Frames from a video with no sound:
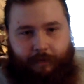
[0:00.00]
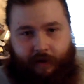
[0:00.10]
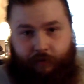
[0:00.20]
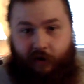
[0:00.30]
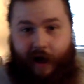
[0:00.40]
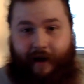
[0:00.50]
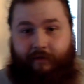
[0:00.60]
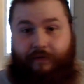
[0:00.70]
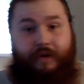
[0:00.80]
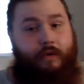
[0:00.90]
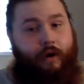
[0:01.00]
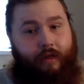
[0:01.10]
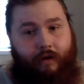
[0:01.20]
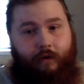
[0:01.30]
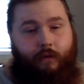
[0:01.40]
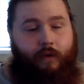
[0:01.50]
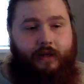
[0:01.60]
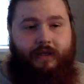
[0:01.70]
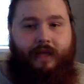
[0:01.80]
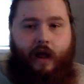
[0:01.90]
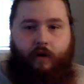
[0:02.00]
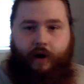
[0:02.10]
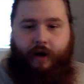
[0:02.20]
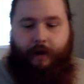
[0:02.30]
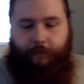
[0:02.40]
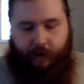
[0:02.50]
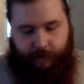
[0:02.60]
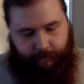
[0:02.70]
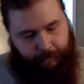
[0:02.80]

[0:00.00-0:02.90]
month we'll have a few other ones that are ending, but